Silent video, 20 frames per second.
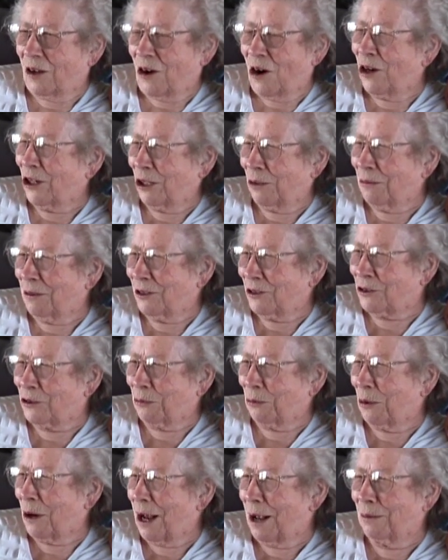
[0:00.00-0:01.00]
arguments
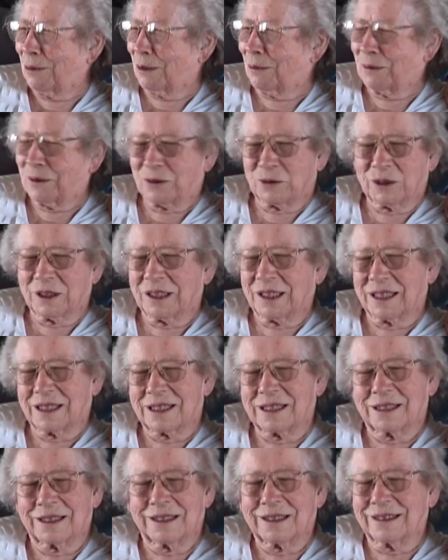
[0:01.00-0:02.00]
or problems. We
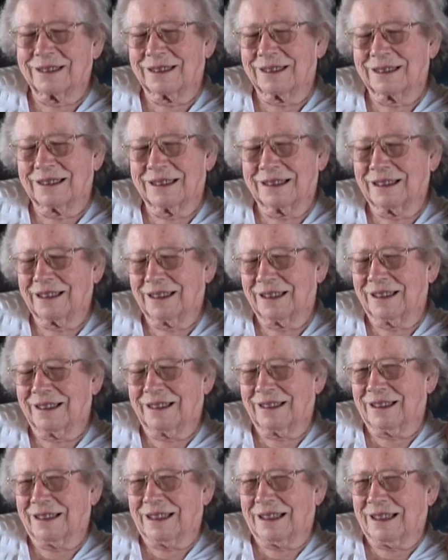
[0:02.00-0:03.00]
just,
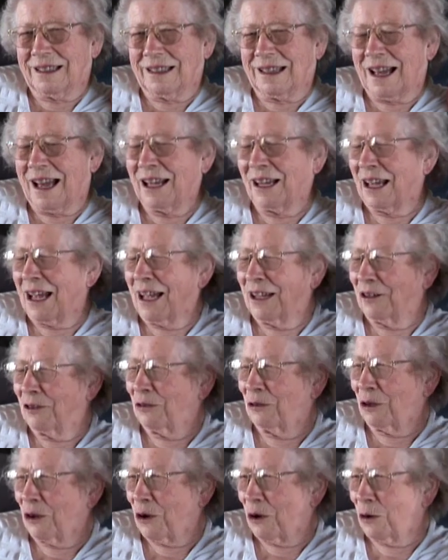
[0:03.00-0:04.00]
I, I
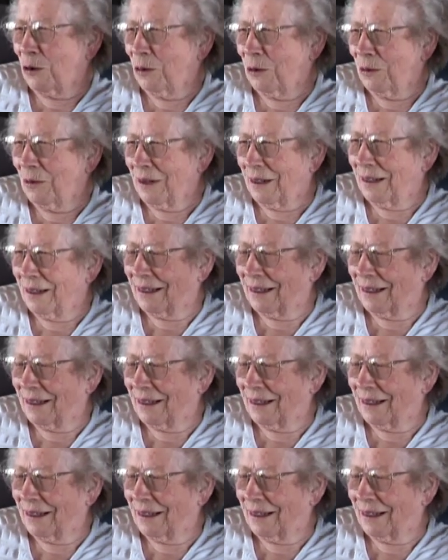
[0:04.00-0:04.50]
don't know.